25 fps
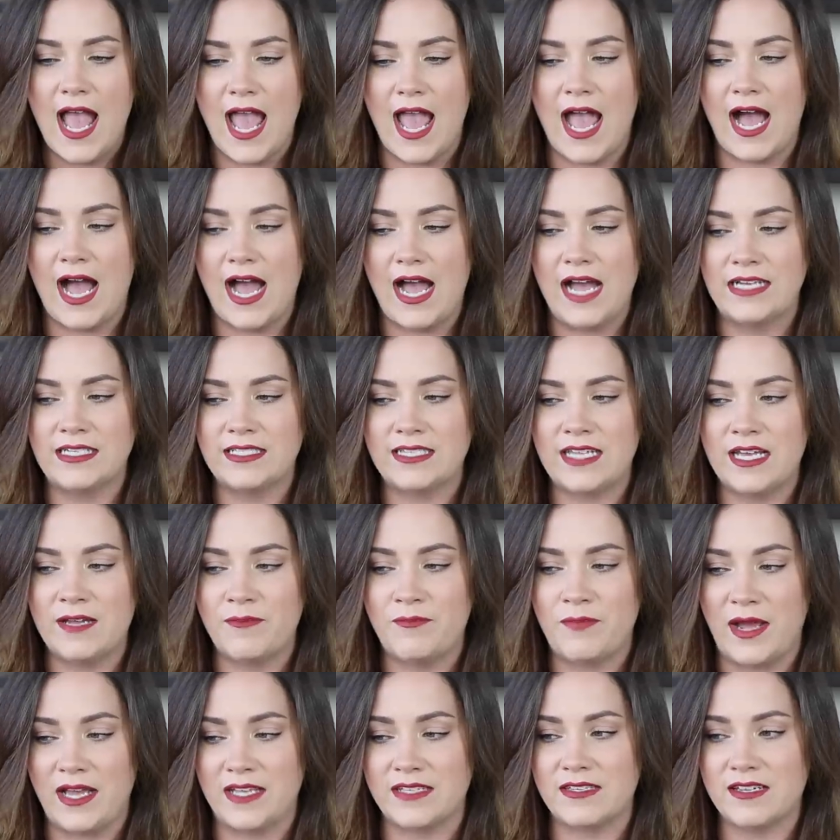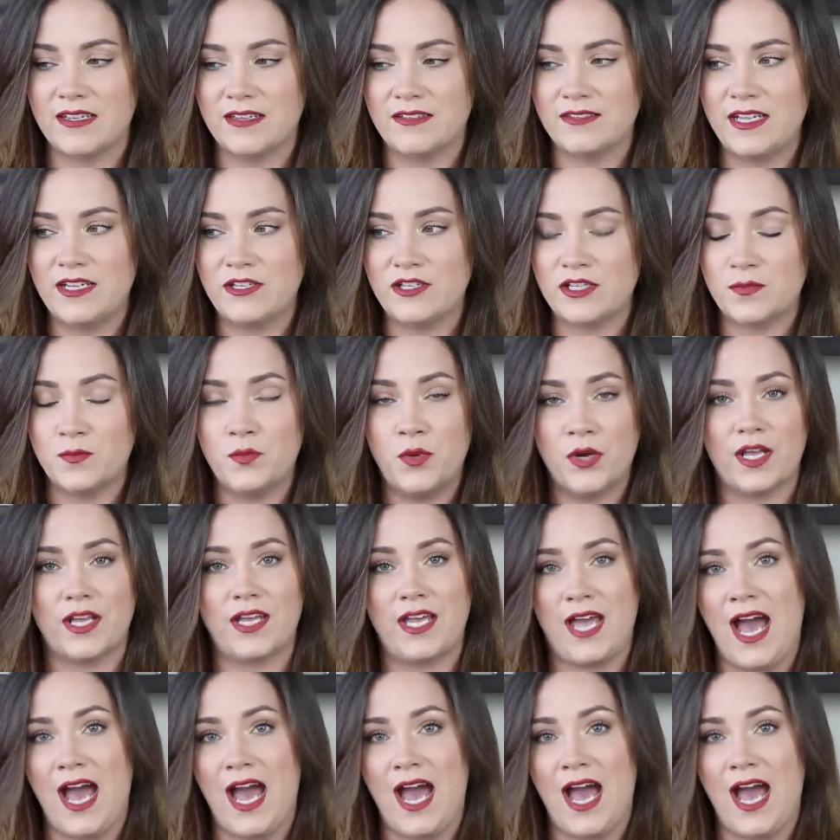And it basically just put a